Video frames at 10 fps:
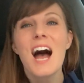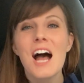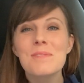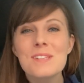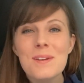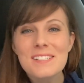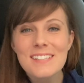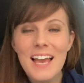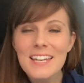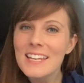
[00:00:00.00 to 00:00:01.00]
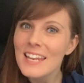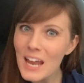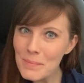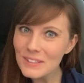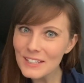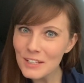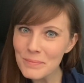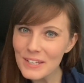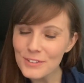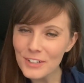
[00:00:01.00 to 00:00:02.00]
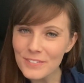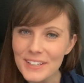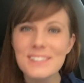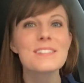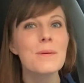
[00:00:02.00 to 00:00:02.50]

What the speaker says: I'm so excited and I'm a little bit nervous,